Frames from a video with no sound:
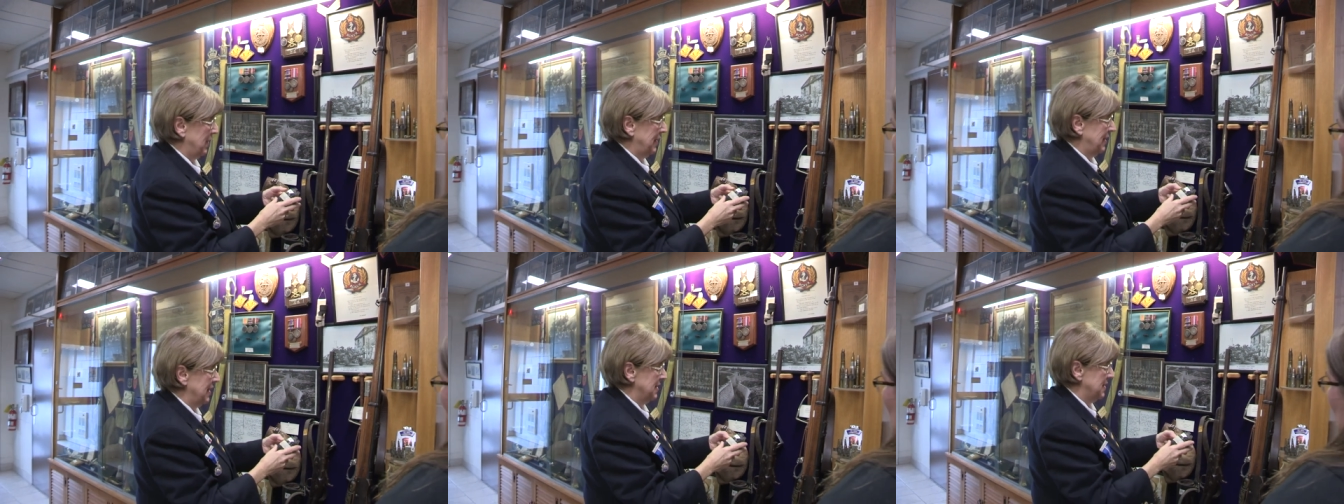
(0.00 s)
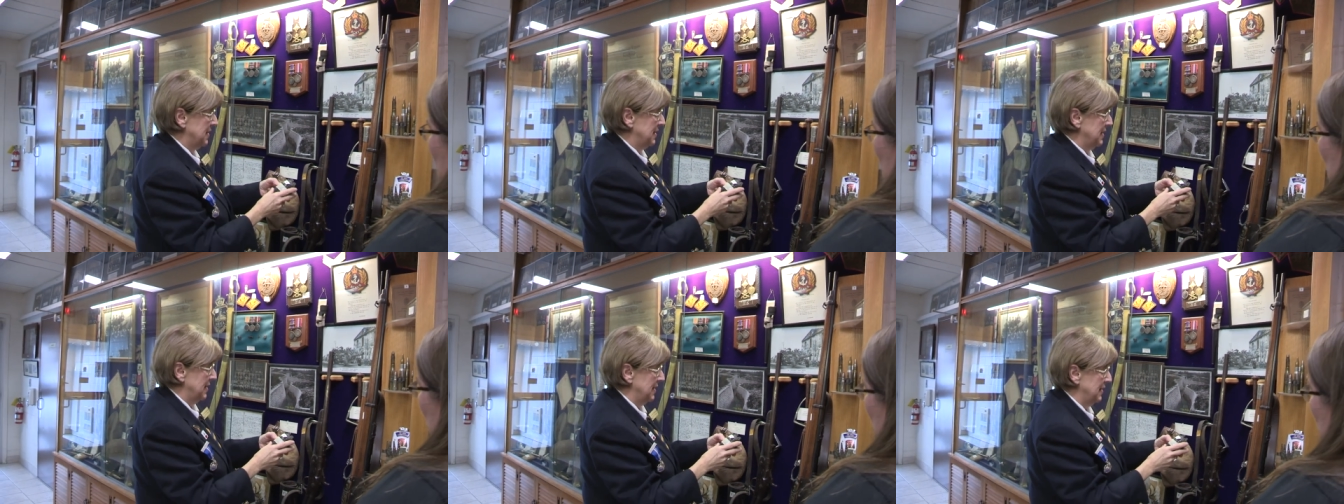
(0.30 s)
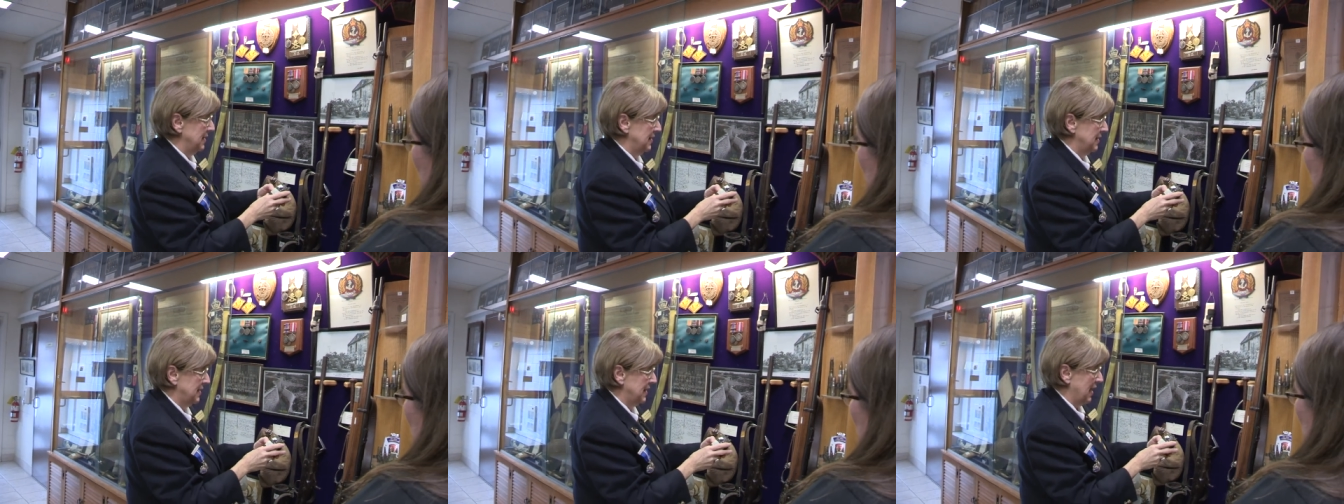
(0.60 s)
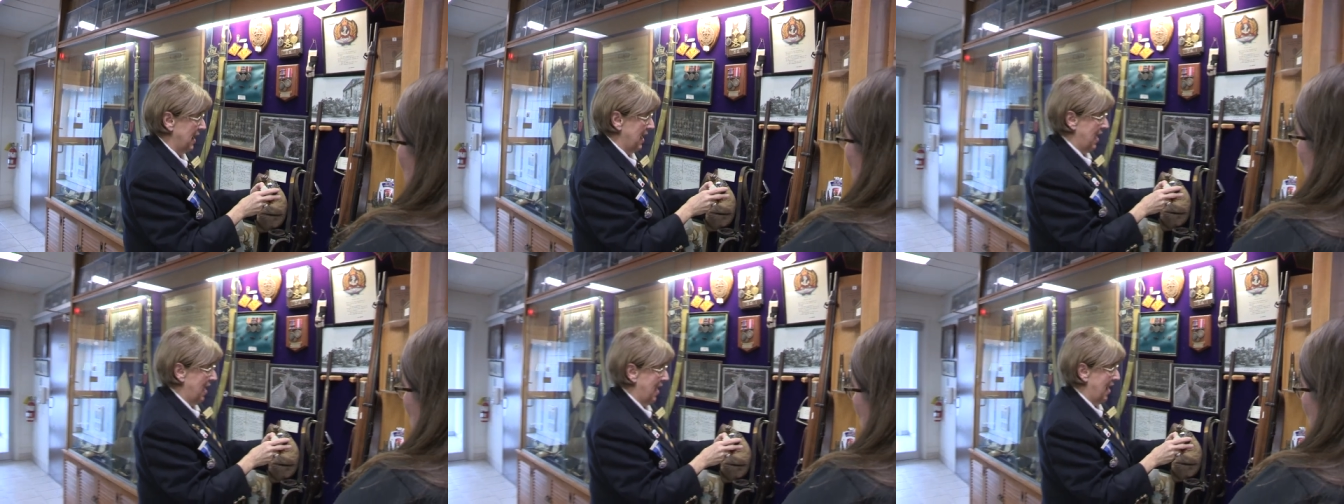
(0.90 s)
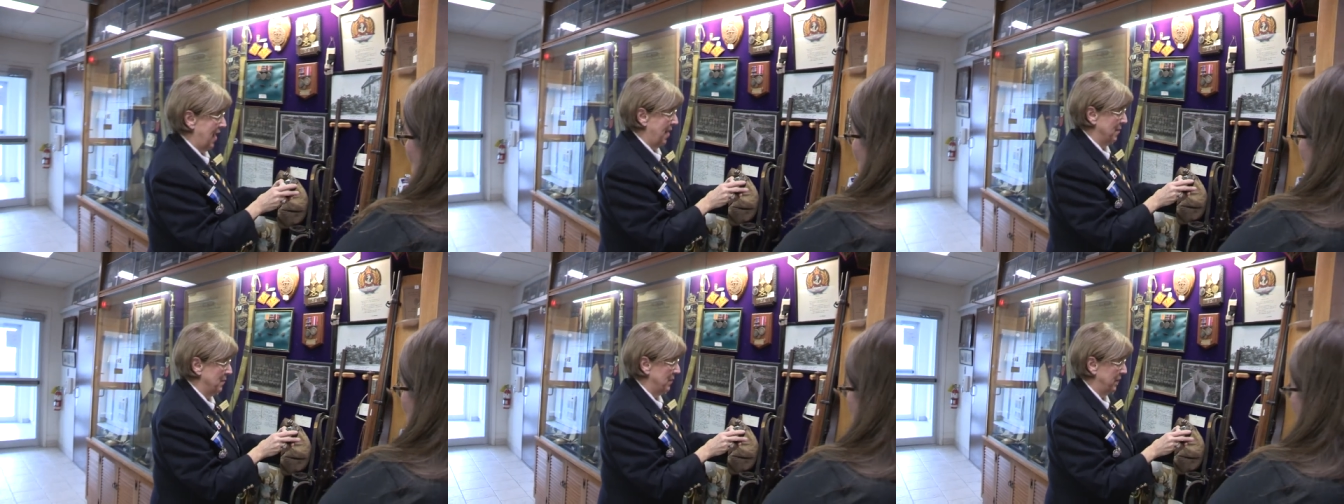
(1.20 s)
but this is
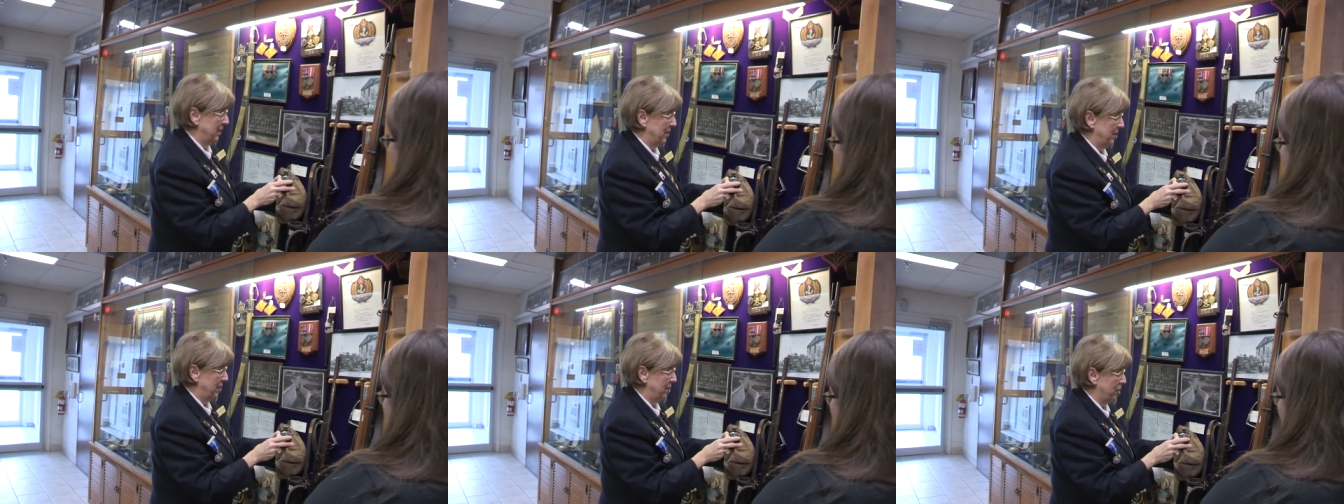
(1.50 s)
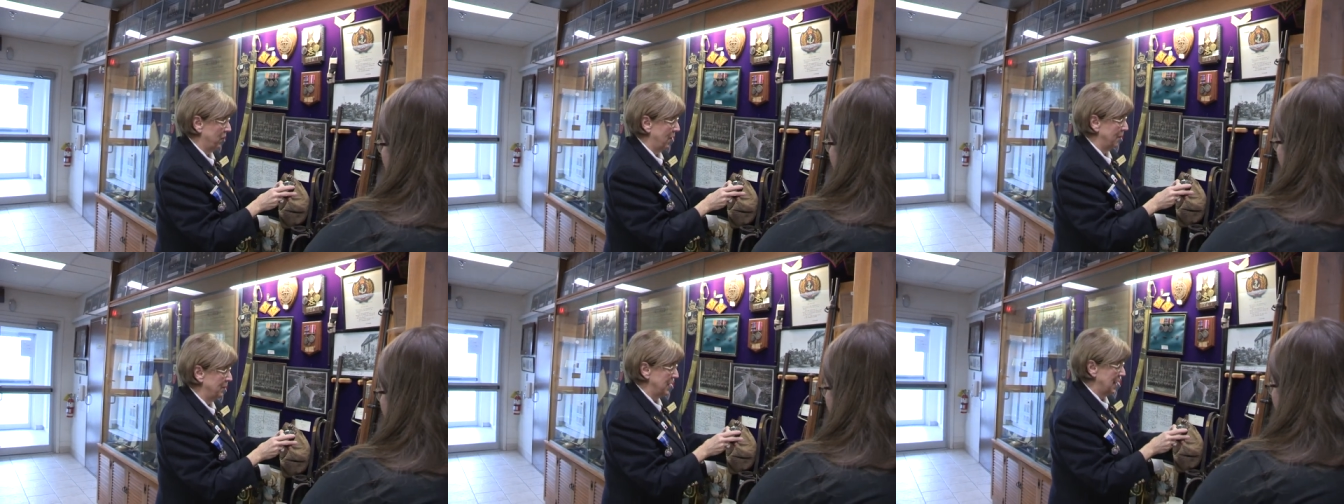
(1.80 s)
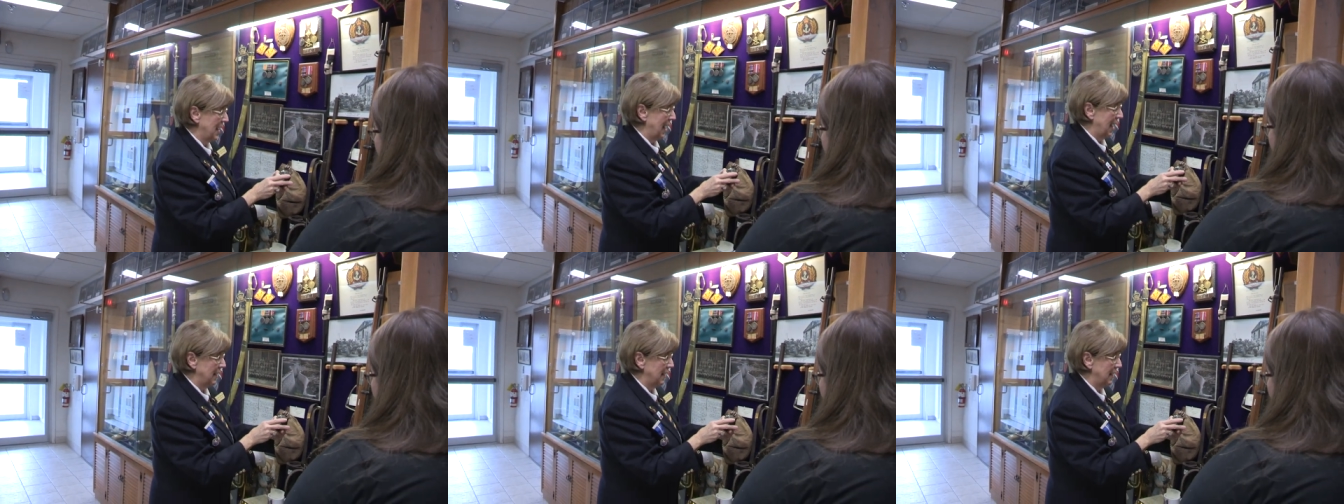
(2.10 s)
um, from the